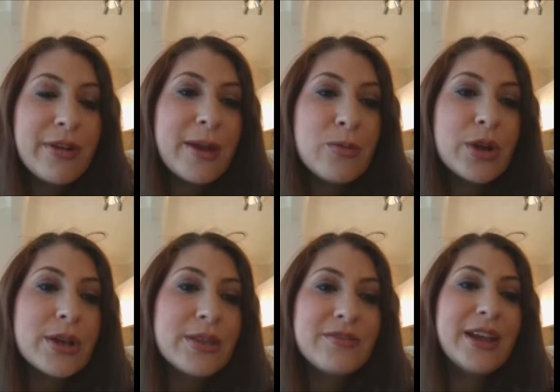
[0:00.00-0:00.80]
framework
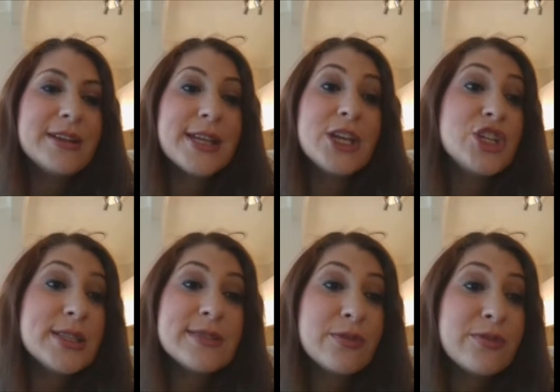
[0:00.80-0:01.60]
and the
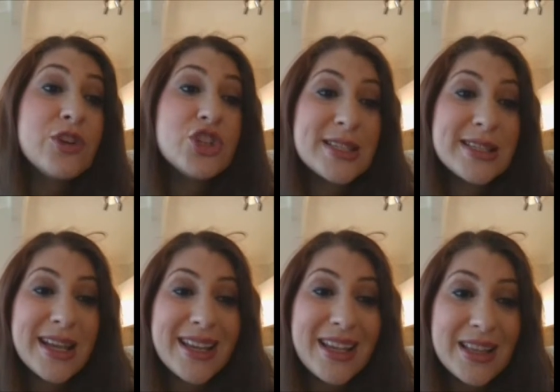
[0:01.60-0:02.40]
foundations for future
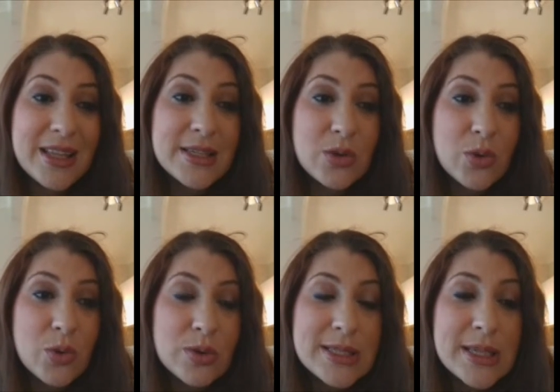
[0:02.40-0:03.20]
study in this
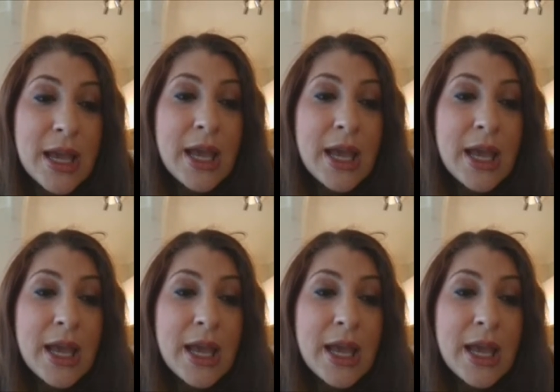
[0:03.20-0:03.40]
course.